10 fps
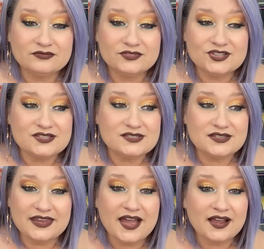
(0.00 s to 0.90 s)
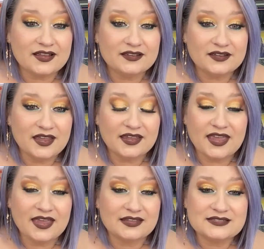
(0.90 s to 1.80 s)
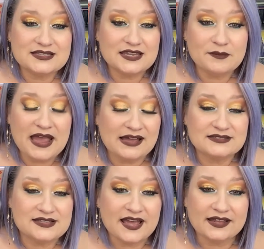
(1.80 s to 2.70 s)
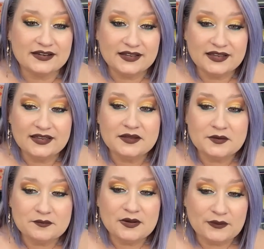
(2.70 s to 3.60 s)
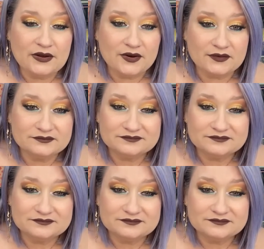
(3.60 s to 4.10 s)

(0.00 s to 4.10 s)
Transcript: just yuck and can't see past that. But we are.